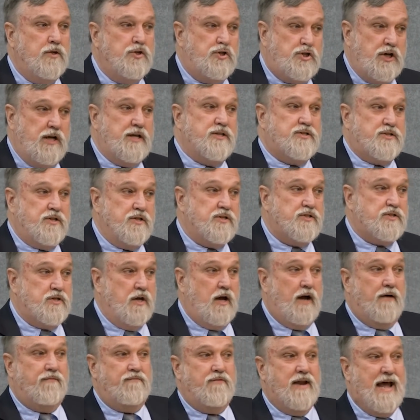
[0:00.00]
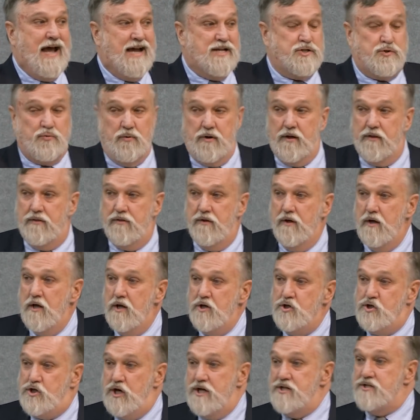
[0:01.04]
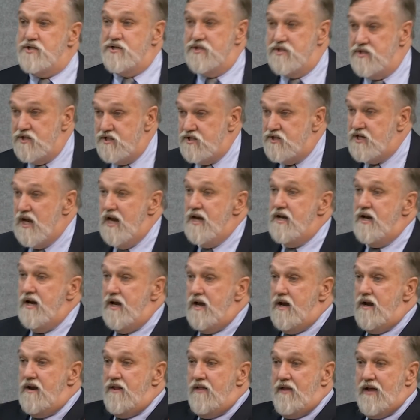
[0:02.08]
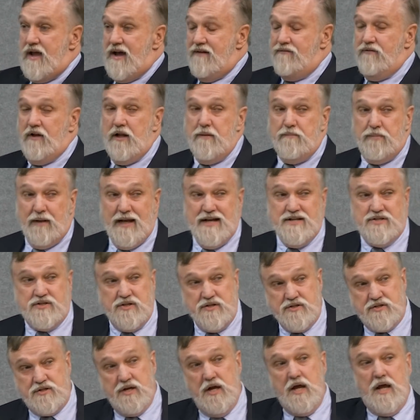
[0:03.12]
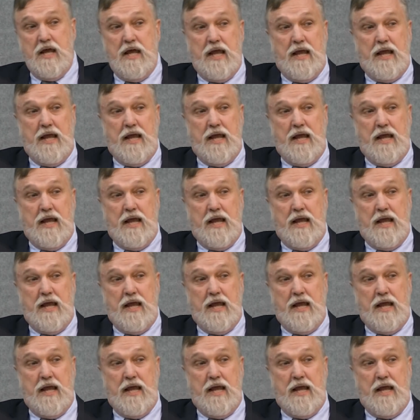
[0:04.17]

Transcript: Jesus of Nazareth. Jesus ascended into the heavenly places.